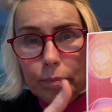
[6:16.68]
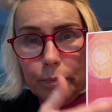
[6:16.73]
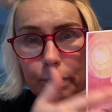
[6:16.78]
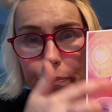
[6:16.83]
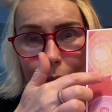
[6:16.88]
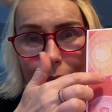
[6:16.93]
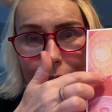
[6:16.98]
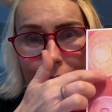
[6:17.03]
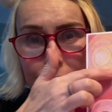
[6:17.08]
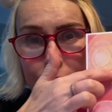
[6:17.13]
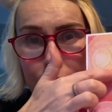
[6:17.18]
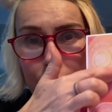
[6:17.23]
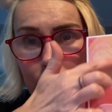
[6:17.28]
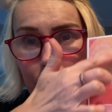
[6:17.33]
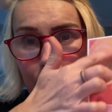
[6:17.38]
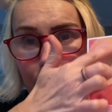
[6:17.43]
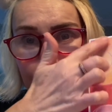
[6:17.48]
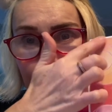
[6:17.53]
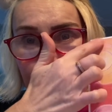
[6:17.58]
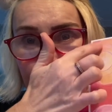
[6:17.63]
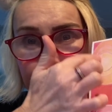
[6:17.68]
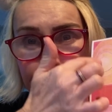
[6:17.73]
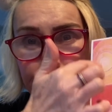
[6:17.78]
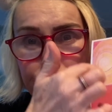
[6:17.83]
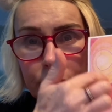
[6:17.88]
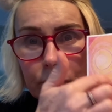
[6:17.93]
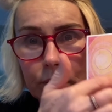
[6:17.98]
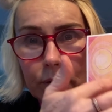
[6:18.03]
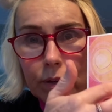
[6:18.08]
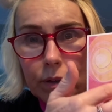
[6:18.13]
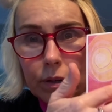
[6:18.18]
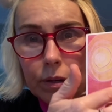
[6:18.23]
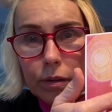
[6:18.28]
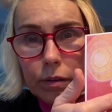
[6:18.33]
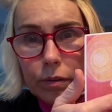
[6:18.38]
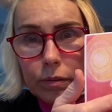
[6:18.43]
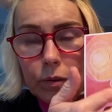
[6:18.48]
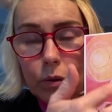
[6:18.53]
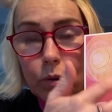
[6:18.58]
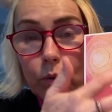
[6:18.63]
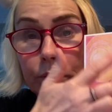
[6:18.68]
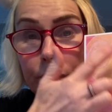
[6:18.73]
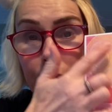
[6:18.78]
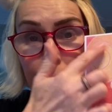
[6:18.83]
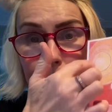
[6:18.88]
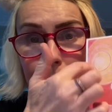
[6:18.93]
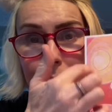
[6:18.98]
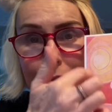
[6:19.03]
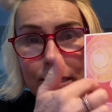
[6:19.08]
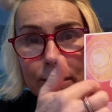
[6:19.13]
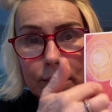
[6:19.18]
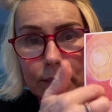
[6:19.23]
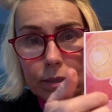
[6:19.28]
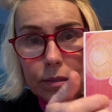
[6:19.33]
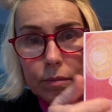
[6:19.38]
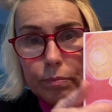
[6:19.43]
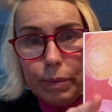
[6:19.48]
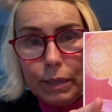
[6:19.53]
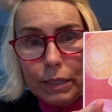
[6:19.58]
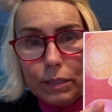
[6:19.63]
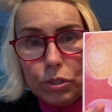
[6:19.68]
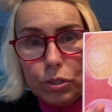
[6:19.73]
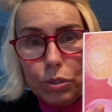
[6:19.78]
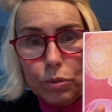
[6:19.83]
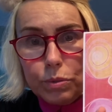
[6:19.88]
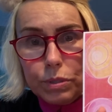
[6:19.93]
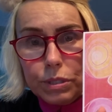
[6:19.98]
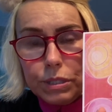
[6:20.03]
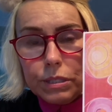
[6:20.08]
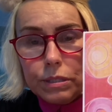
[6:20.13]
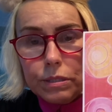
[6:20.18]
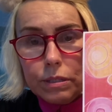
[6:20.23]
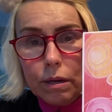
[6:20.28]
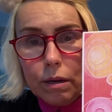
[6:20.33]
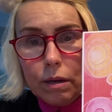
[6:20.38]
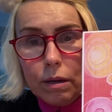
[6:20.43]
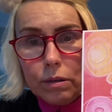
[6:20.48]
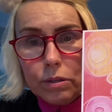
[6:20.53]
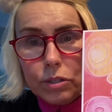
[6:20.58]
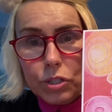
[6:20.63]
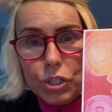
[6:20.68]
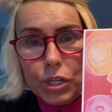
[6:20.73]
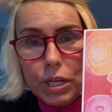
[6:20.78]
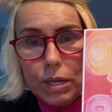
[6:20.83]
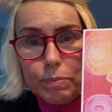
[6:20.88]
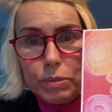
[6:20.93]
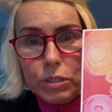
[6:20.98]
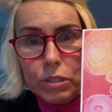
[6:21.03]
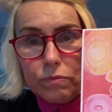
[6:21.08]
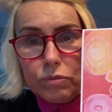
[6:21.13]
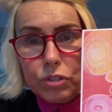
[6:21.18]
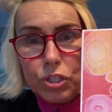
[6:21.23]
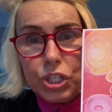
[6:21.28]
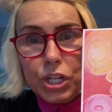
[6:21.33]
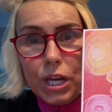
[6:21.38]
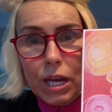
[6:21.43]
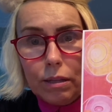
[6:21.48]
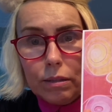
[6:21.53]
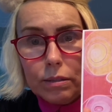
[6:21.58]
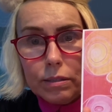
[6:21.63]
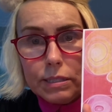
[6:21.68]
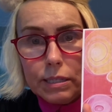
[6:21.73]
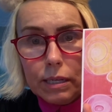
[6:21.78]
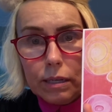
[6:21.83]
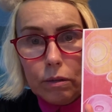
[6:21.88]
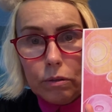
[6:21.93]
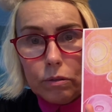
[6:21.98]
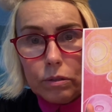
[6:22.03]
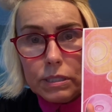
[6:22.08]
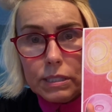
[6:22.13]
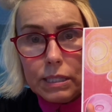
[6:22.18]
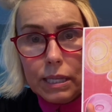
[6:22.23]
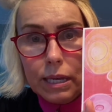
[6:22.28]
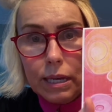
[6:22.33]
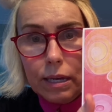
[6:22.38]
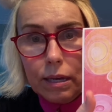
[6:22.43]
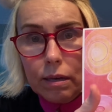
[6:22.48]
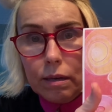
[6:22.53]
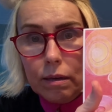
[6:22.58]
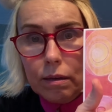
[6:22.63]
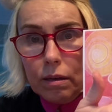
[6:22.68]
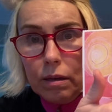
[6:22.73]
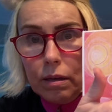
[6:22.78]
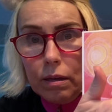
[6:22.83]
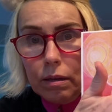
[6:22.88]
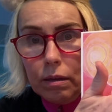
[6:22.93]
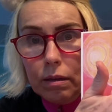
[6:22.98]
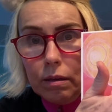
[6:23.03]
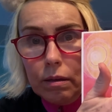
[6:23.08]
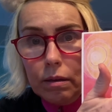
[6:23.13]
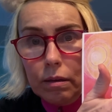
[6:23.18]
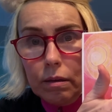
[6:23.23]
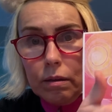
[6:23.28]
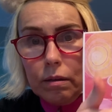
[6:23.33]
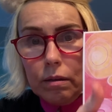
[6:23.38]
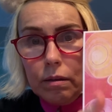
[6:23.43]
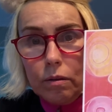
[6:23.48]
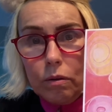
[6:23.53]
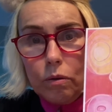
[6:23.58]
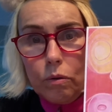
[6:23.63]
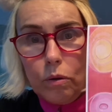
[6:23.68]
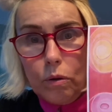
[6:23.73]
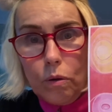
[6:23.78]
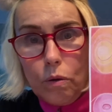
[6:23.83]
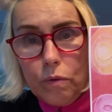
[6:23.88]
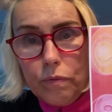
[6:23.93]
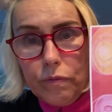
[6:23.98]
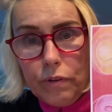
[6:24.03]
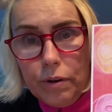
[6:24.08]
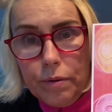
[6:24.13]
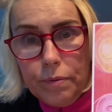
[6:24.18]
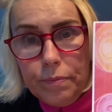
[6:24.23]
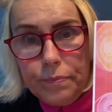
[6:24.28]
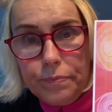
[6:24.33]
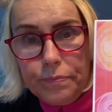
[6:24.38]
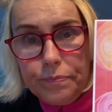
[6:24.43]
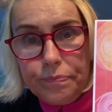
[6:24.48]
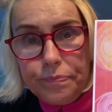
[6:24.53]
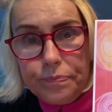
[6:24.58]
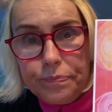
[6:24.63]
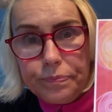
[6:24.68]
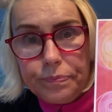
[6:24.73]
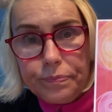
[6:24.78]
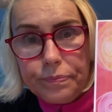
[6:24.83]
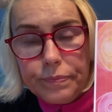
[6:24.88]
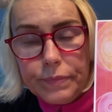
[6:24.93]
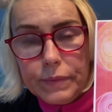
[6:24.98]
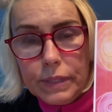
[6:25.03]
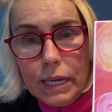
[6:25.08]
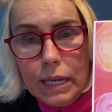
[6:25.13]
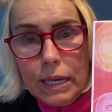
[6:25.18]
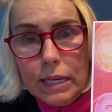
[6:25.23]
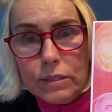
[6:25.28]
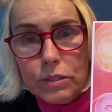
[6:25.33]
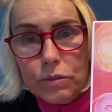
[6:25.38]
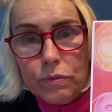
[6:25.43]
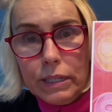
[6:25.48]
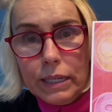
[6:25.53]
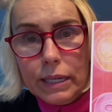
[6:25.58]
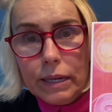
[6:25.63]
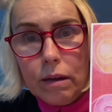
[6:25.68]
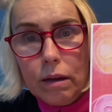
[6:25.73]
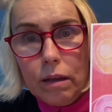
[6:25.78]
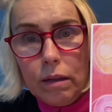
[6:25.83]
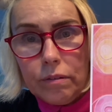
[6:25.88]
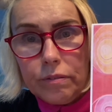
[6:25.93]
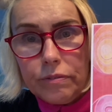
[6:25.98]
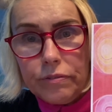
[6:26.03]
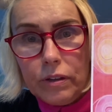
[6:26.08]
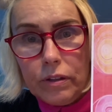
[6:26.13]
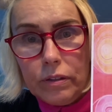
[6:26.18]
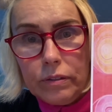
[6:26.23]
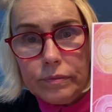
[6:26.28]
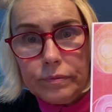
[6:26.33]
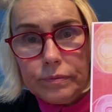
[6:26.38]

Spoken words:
painted a lot of, or not painted, but used shapes of shells, it looks like, all over. And it's really colorful.